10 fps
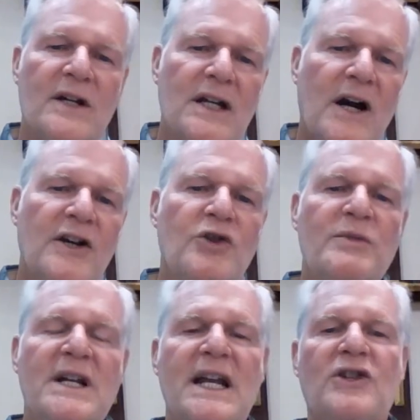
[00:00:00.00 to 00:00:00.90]
Our
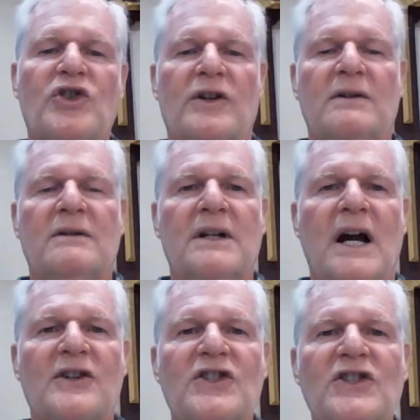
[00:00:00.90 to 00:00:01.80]
human nature,
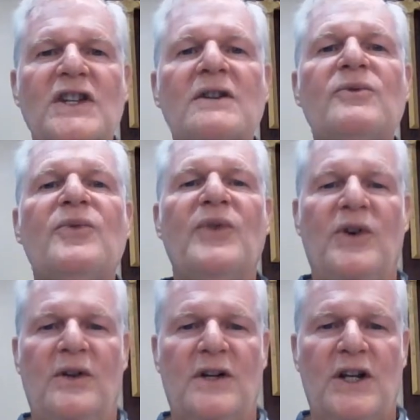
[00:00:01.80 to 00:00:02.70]
our
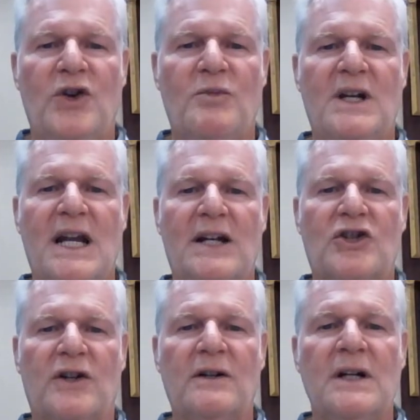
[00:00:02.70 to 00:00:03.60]
sinful human
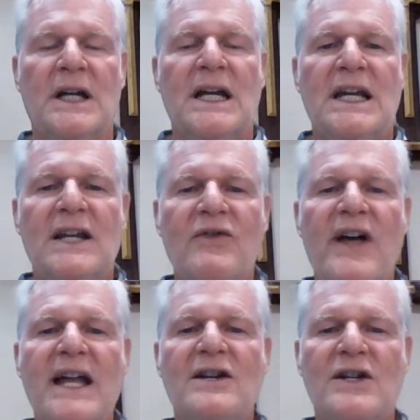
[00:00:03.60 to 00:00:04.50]
nature, in
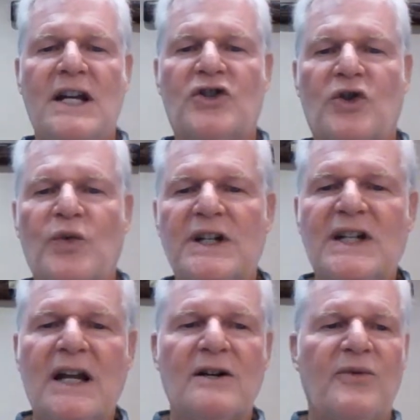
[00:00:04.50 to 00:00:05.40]
that nature, we
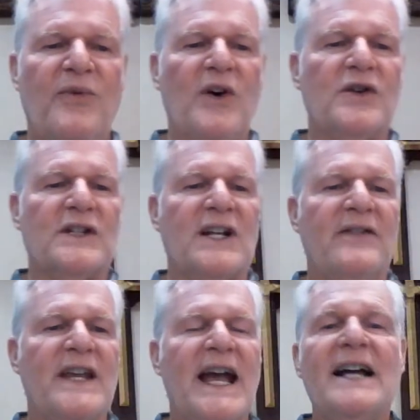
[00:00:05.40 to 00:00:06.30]
tend to focus on
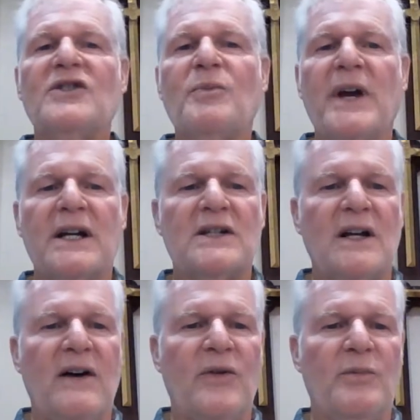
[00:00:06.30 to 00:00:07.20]
the aspects
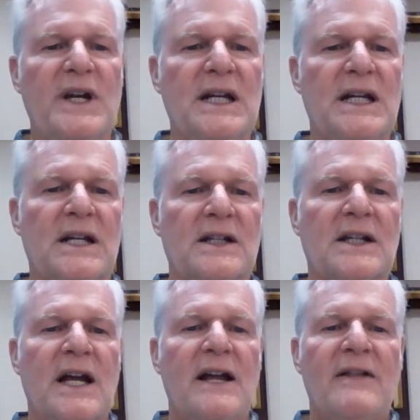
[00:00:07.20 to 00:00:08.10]
of obedience
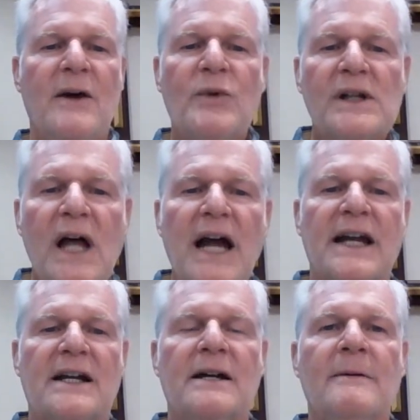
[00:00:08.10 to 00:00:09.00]
that we
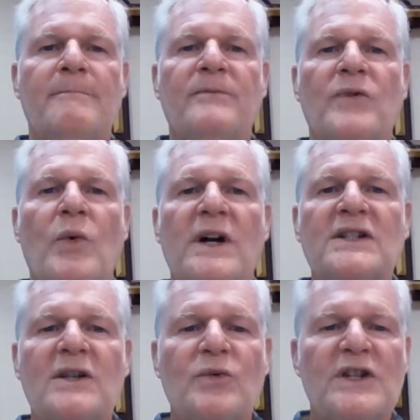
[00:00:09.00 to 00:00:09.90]
like, the ones
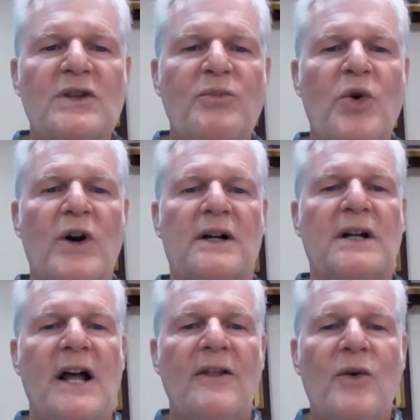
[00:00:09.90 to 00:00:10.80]
that we support,
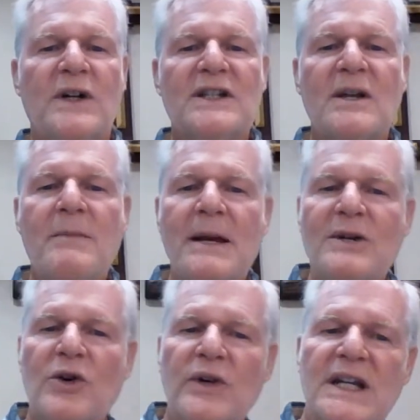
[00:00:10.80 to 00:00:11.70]
the ones that
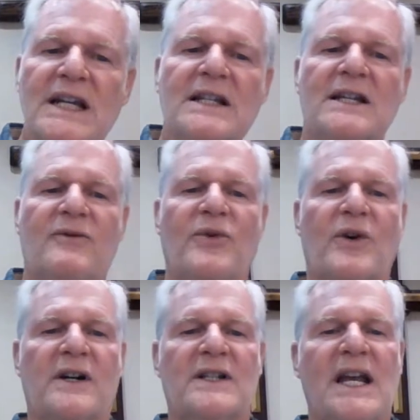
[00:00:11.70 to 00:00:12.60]
maybe are easy
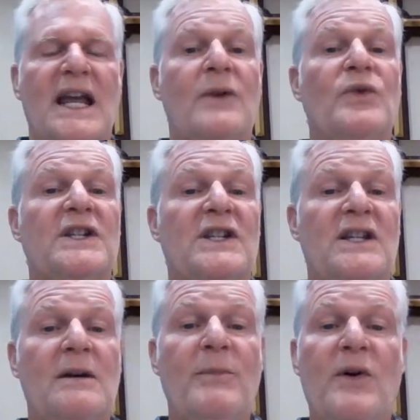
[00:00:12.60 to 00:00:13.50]
for us, and we
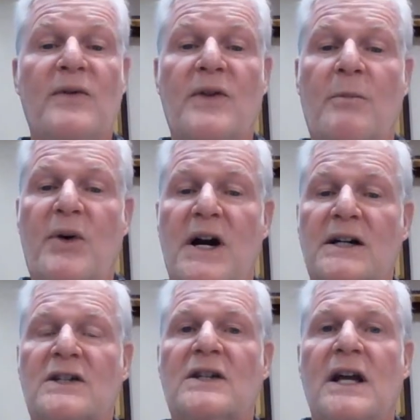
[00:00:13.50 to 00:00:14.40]
skip over the
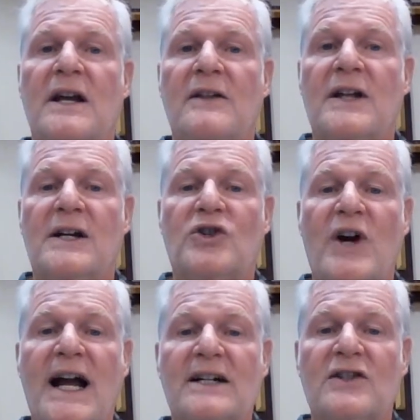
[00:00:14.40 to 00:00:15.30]
parts that
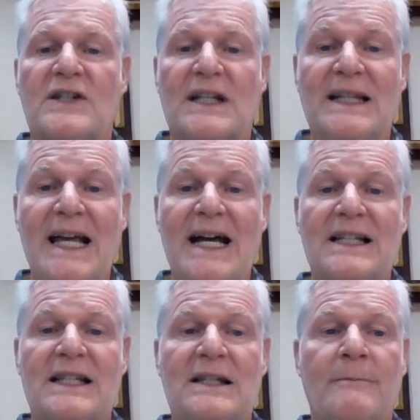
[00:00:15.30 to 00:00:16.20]
attract us
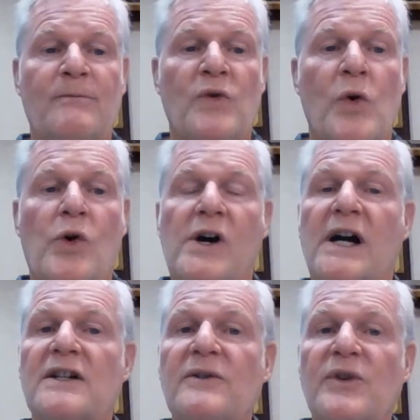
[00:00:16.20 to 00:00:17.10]
less or are
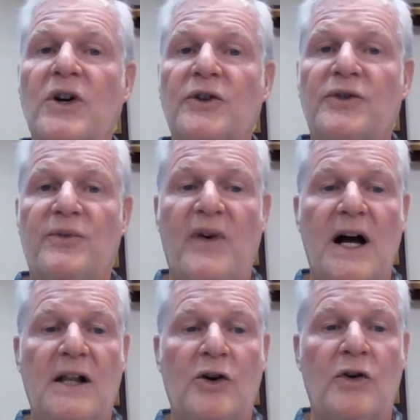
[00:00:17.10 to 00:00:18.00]
difficult to
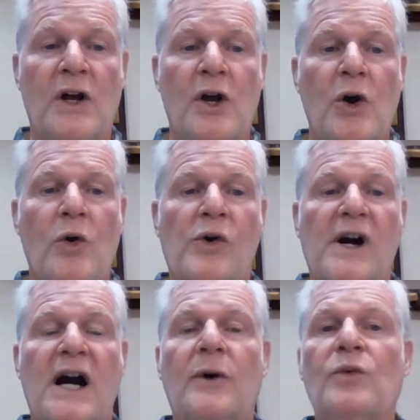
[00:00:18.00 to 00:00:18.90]
follow or
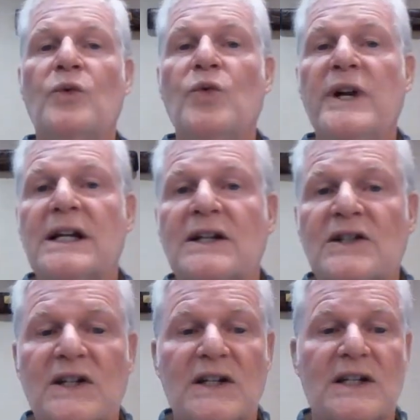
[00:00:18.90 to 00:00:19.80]
are
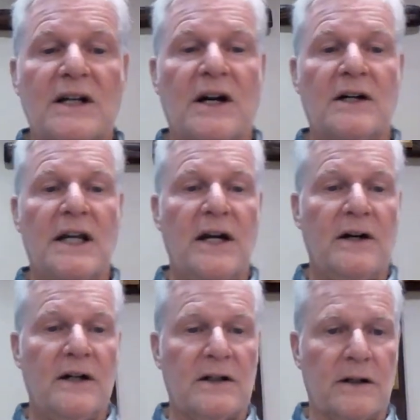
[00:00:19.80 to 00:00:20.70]
weaknesses in our
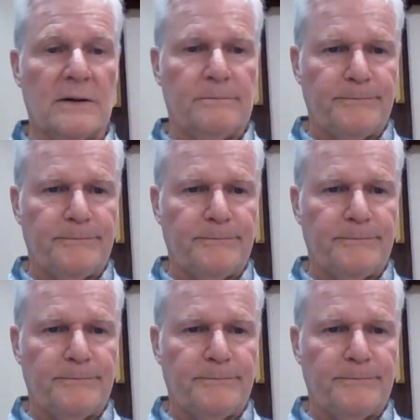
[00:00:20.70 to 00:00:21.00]
character.